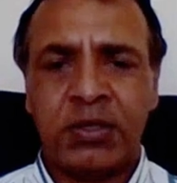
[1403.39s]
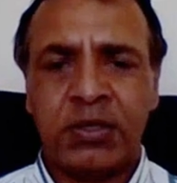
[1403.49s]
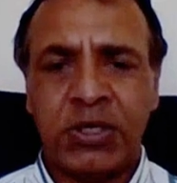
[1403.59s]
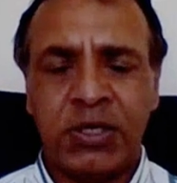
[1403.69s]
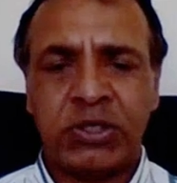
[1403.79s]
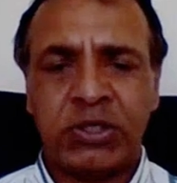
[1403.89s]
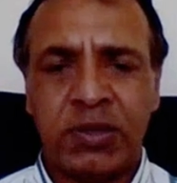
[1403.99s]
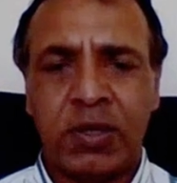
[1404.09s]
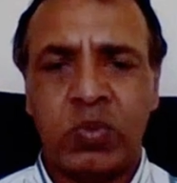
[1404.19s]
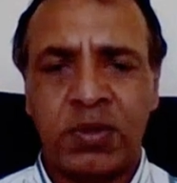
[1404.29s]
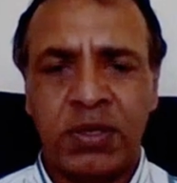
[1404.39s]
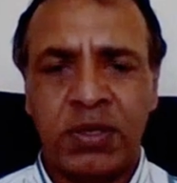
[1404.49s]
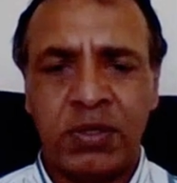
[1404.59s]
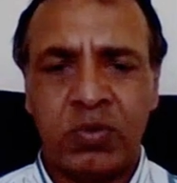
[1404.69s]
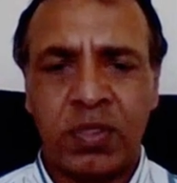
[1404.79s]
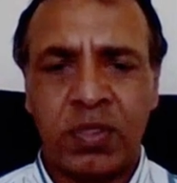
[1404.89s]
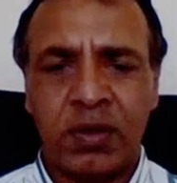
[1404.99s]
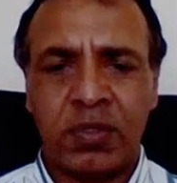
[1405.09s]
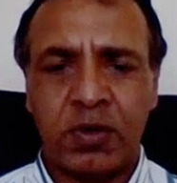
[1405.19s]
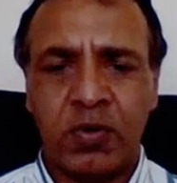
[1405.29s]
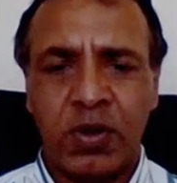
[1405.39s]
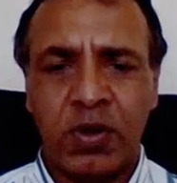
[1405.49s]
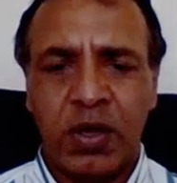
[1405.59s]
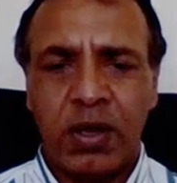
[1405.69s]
are challenges that we still need to think through.